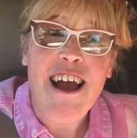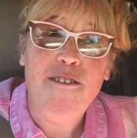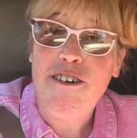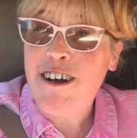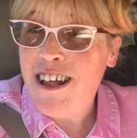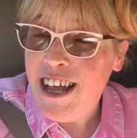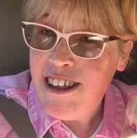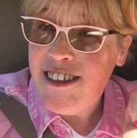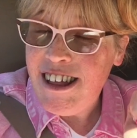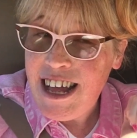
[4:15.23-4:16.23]
we're going to
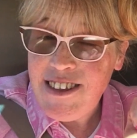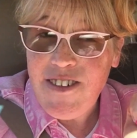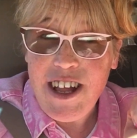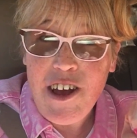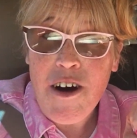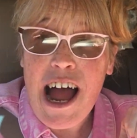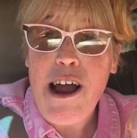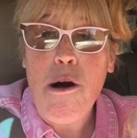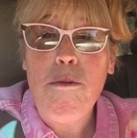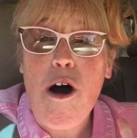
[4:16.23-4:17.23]
end today's video.
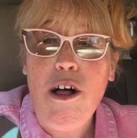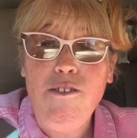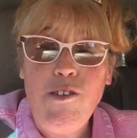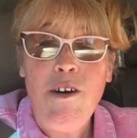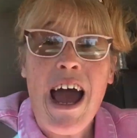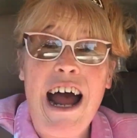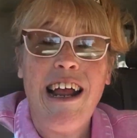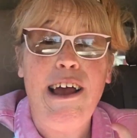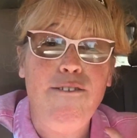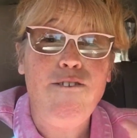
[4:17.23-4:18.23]
I hope all of you
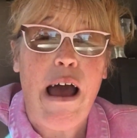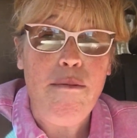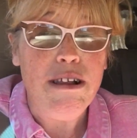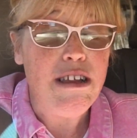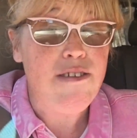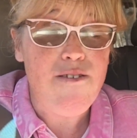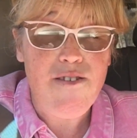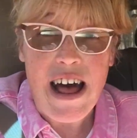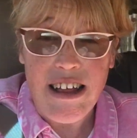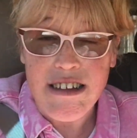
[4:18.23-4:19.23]
had a fabulous
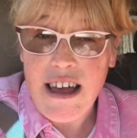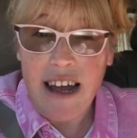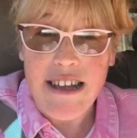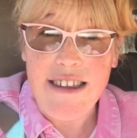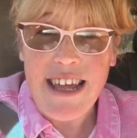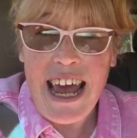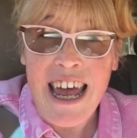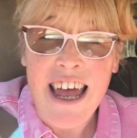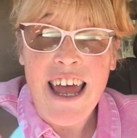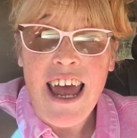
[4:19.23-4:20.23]
Valentine's
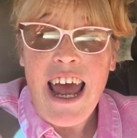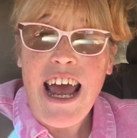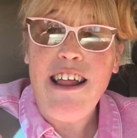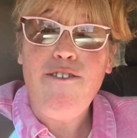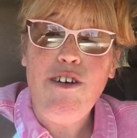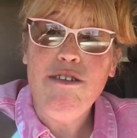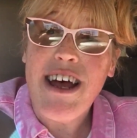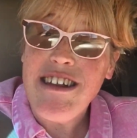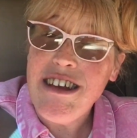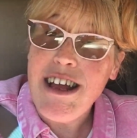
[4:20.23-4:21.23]
Day. And if you
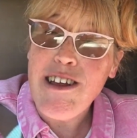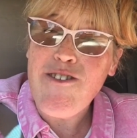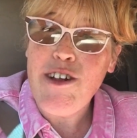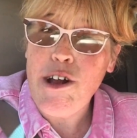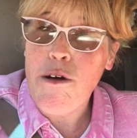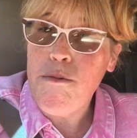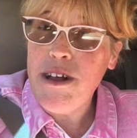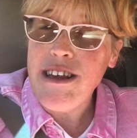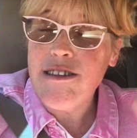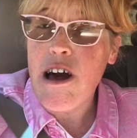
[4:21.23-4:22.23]
like today's video,
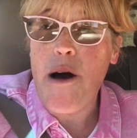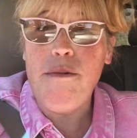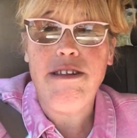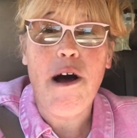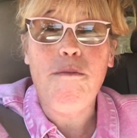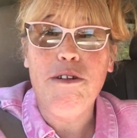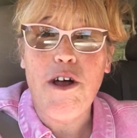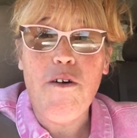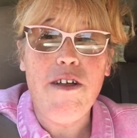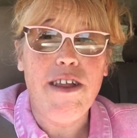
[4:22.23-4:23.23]
please comment down
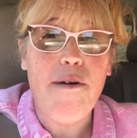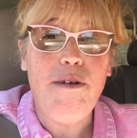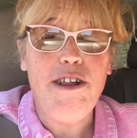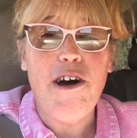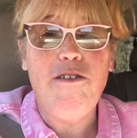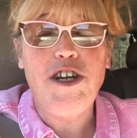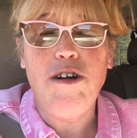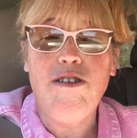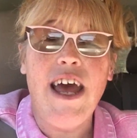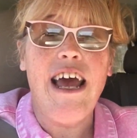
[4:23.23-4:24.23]
below and let me know what
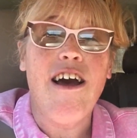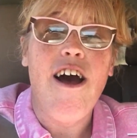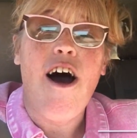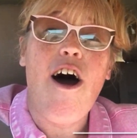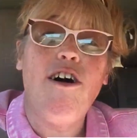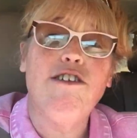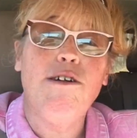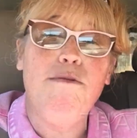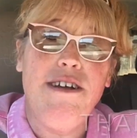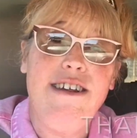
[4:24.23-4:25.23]
you think.
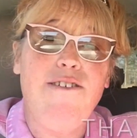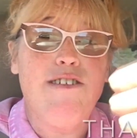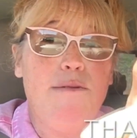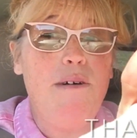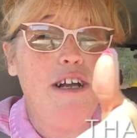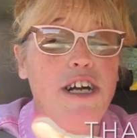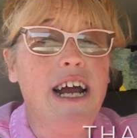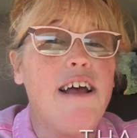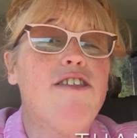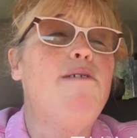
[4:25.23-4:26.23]
Also, please give us a big giant